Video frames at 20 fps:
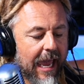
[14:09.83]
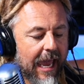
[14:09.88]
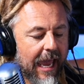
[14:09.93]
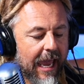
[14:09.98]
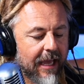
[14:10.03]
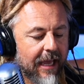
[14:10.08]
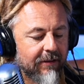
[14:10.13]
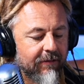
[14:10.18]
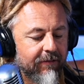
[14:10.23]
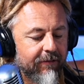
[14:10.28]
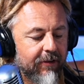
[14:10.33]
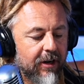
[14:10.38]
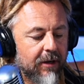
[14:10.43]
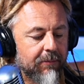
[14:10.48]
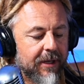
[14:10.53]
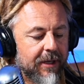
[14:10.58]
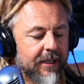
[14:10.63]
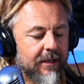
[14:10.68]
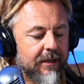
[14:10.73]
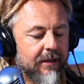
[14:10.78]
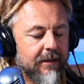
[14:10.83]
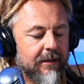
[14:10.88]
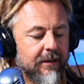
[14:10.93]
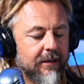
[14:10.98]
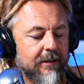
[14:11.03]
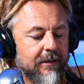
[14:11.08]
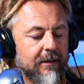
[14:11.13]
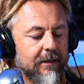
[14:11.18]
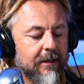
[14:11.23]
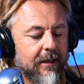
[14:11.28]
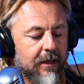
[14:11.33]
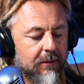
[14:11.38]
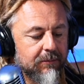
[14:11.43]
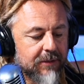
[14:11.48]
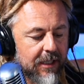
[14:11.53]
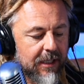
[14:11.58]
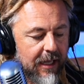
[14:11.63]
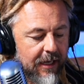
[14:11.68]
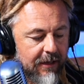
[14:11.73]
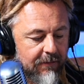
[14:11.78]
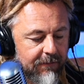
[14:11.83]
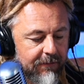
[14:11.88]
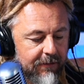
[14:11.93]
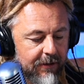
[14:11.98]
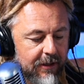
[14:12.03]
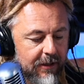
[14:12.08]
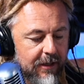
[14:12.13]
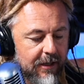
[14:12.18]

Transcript: and from it comes life.